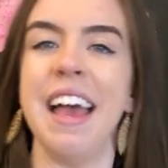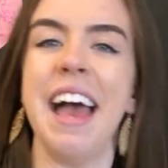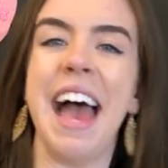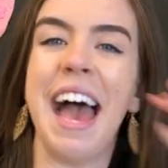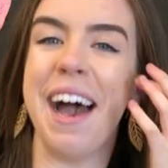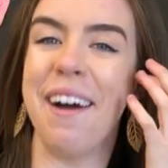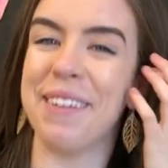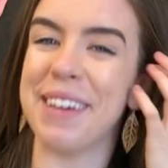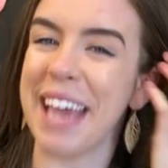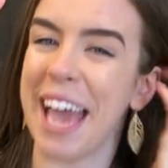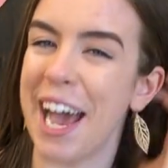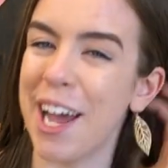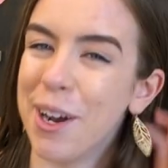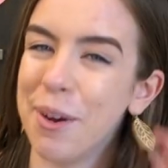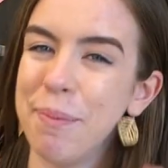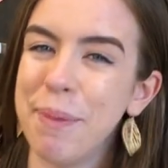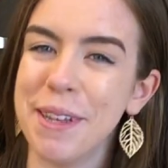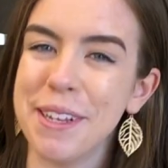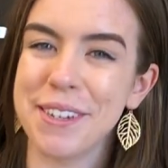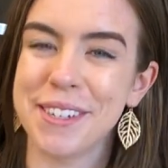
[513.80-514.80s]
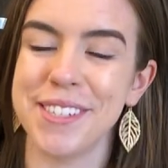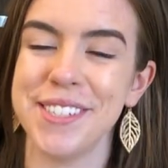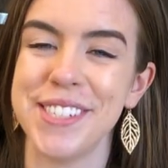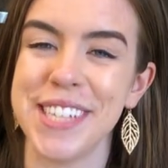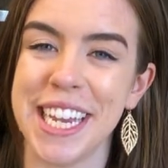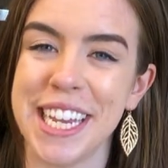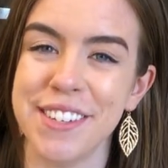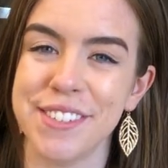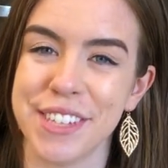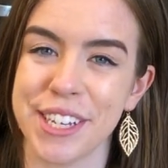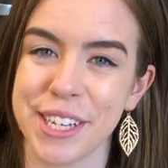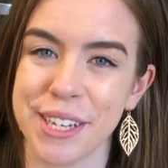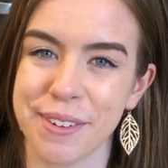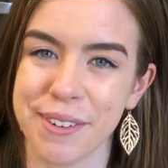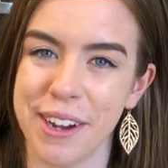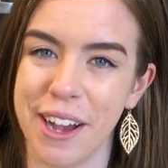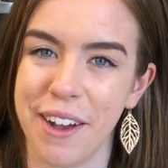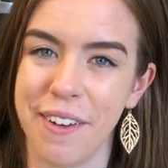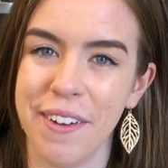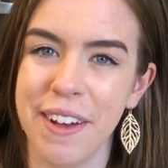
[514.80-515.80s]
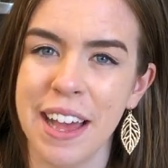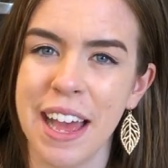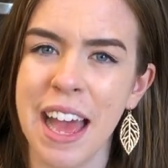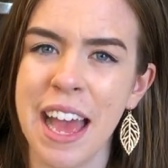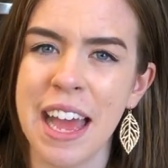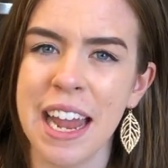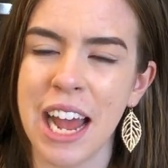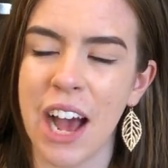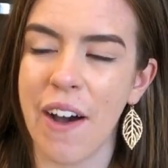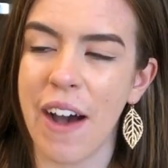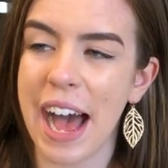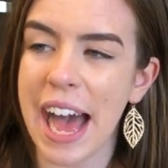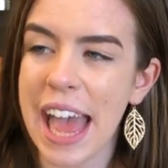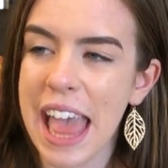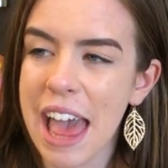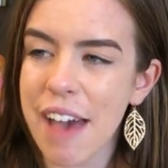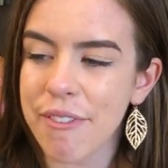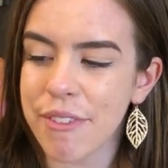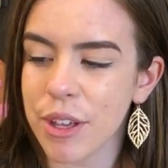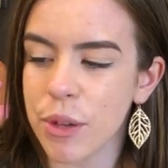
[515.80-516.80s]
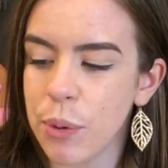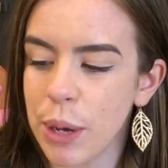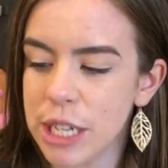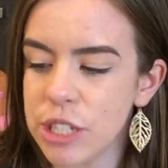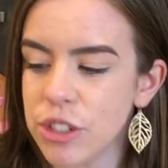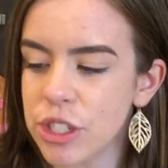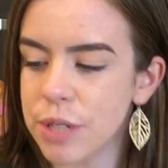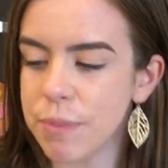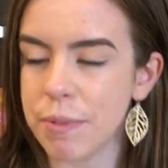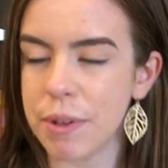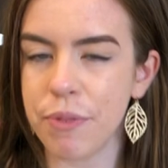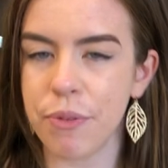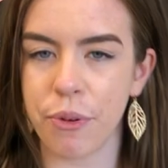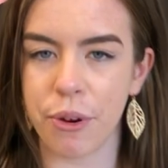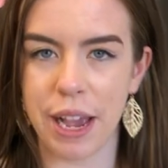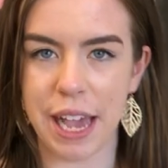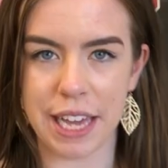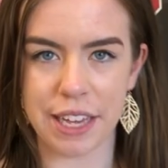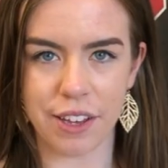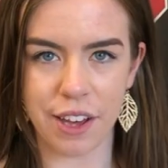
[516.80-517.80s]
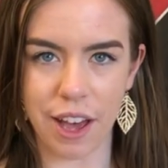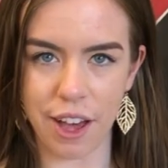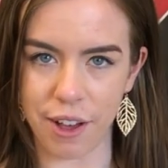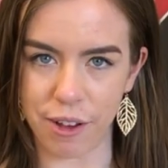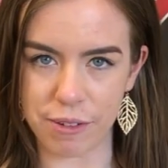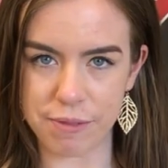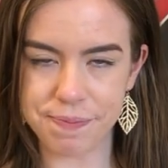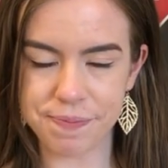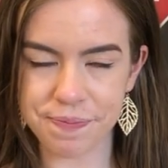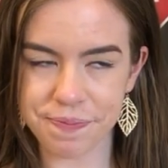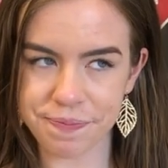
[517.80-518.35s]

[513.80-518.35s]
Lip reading: how caterpillars change and grow. Now I have a question before I go.